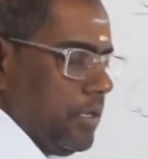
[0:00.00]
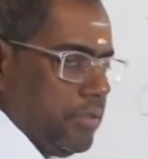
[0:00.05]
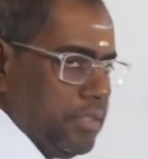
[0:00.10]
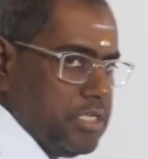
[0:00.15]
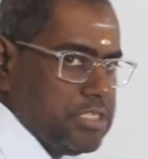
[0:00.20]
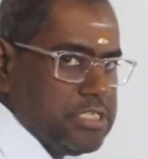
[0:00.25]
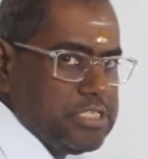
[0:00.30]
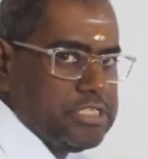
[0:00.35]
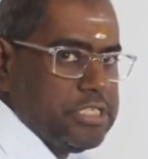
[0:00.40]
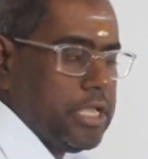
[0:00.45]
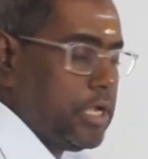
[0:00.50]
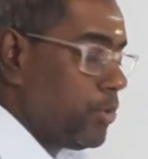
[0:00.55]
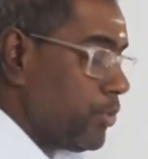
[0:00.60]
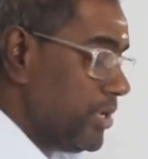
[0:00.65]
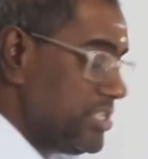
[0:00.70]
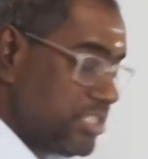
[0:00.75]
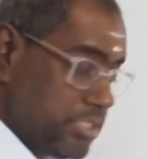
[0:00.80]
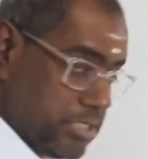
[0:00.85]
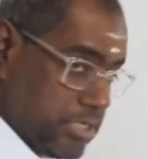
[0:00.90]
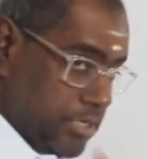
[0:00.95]
This is the
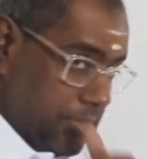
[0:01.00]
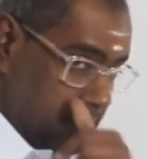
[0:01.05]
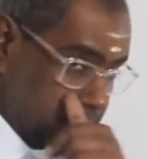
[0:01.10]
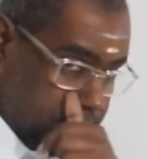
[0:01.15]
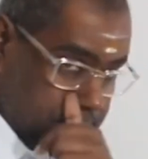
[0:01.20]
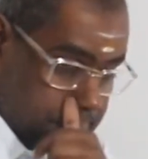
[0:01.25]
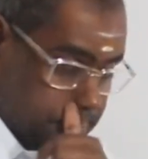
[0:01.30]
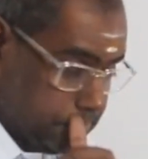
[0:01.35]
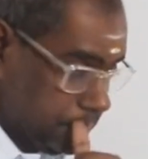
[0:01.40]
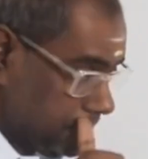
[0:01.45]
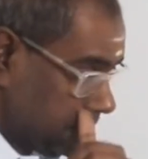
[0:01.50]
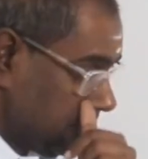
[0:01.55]
question.